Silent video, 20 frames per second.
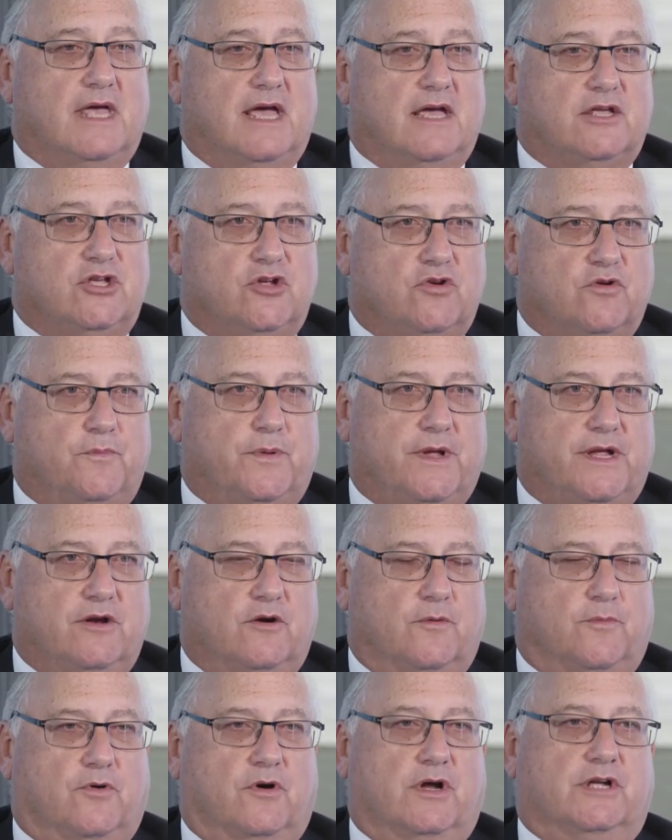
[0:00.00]
Our European
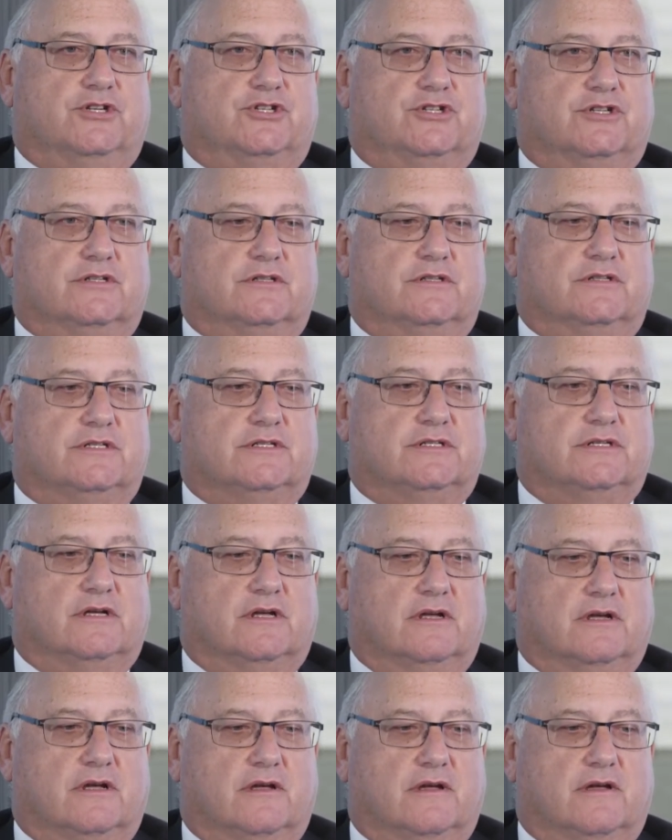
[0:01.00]
operations
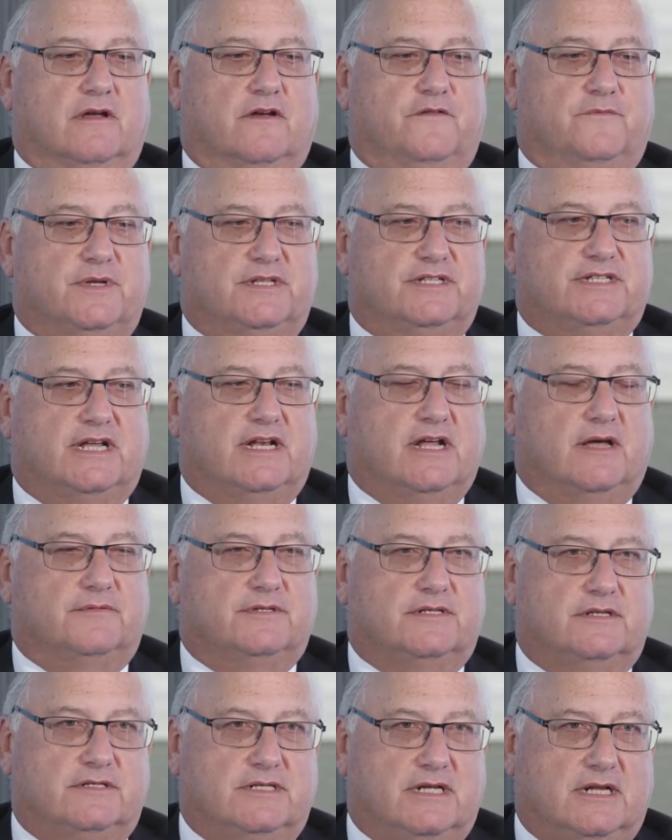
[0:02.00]
have been set up
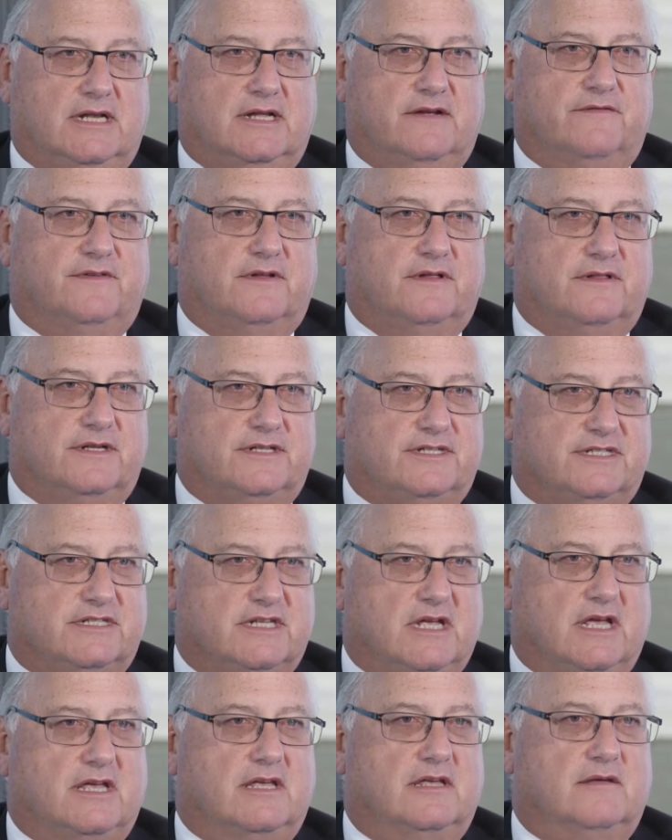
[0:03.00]
to deliver the
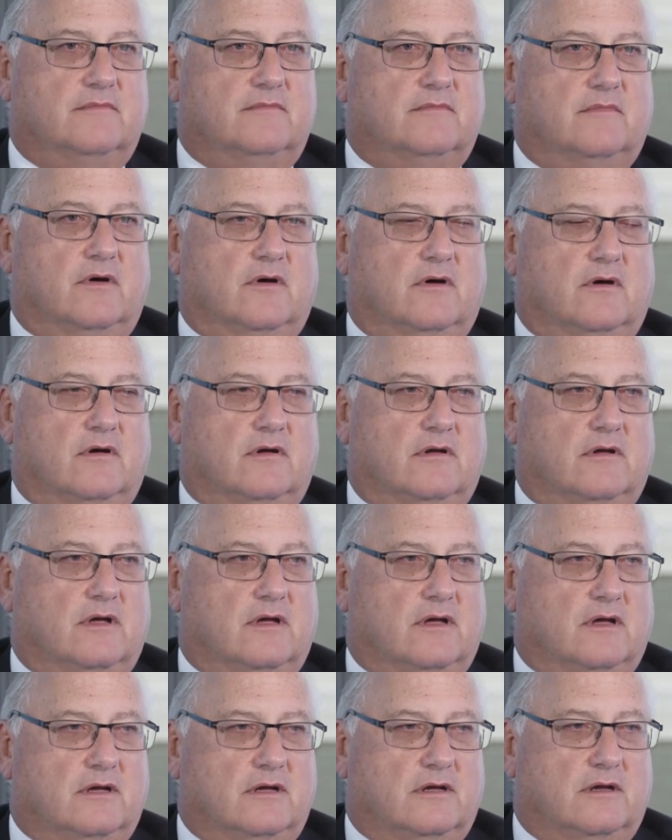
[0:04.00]
same
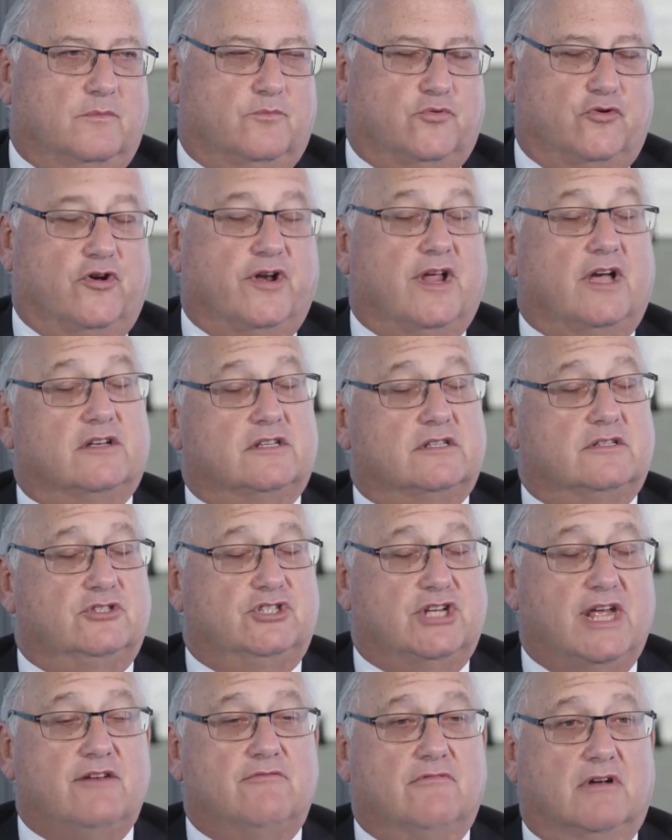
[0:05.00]
products
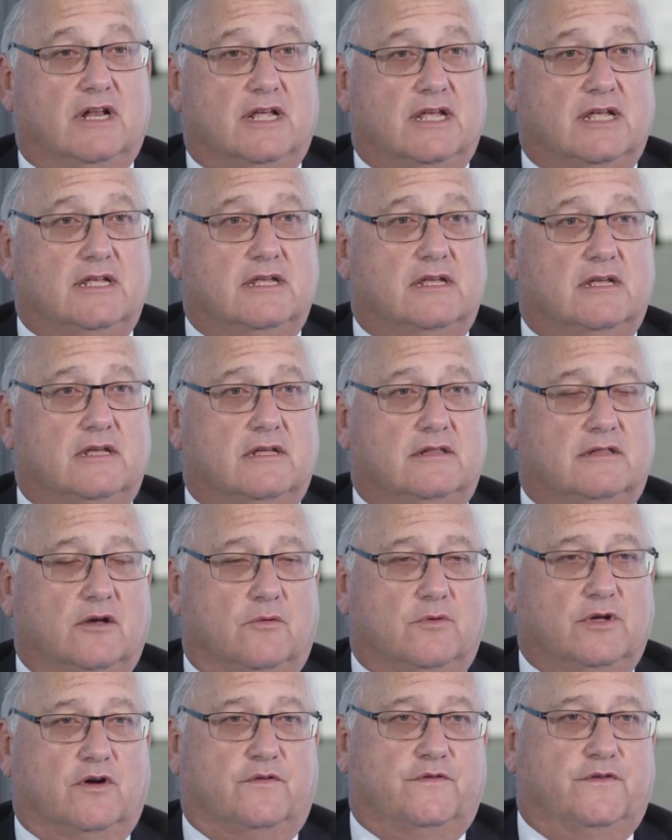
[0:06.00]
generally that
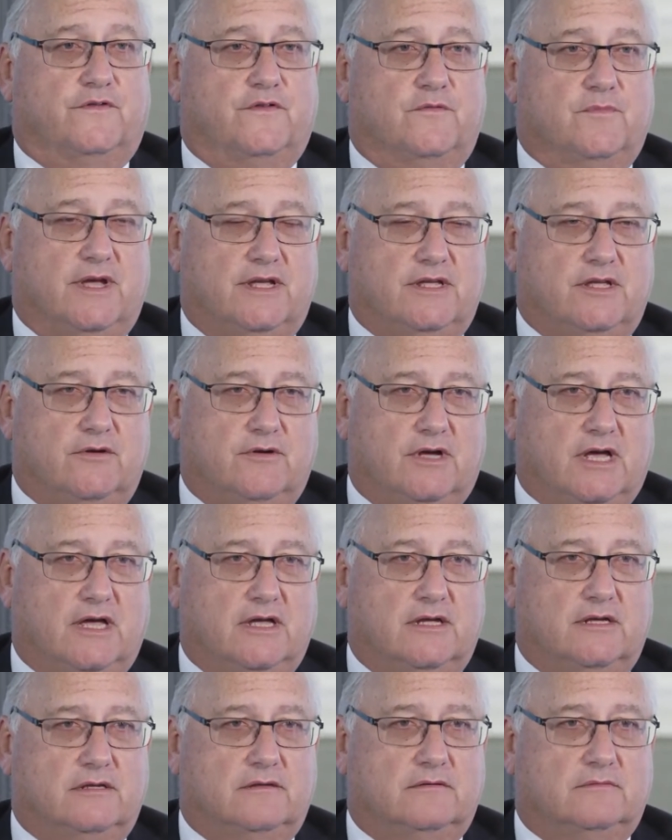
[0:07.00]
we offer from our
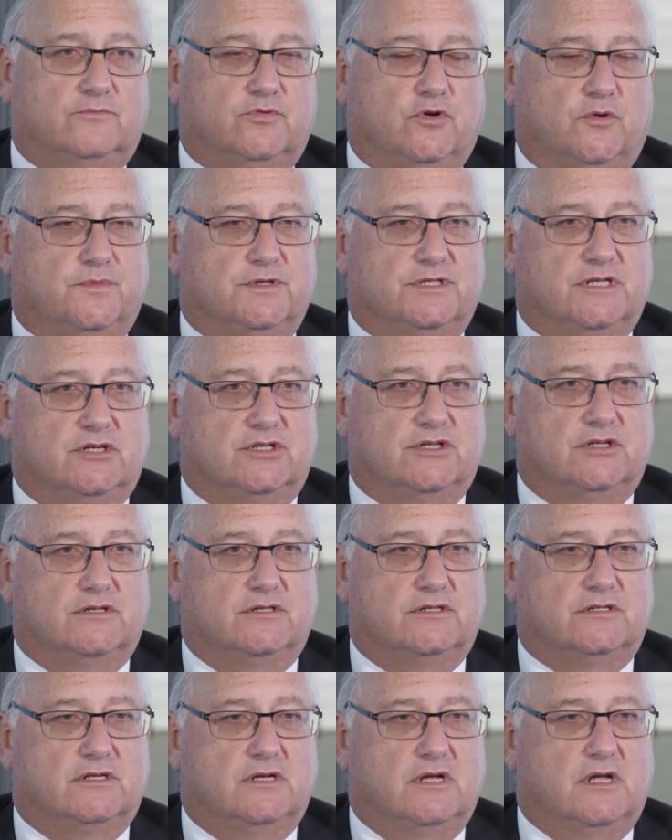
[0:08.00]
UK
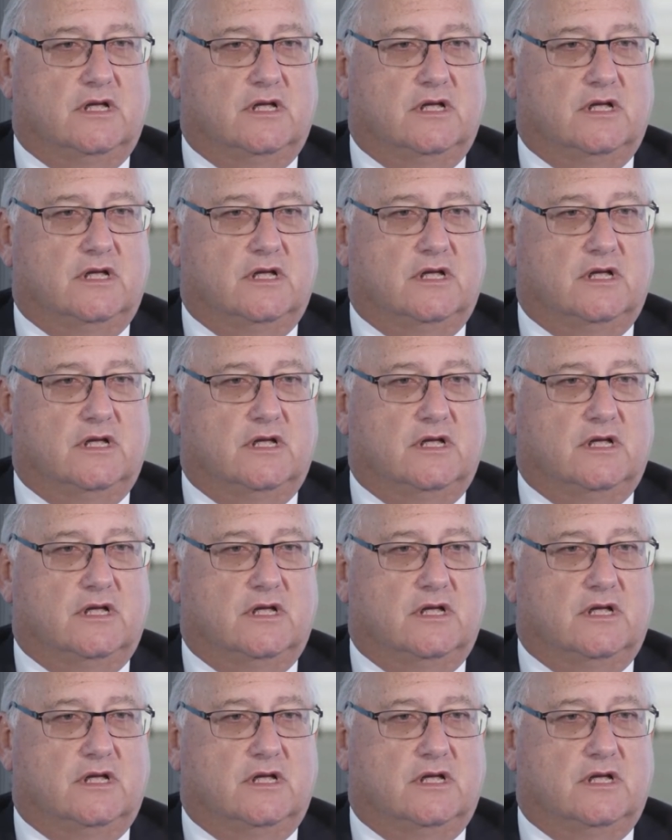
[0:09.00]
propositions.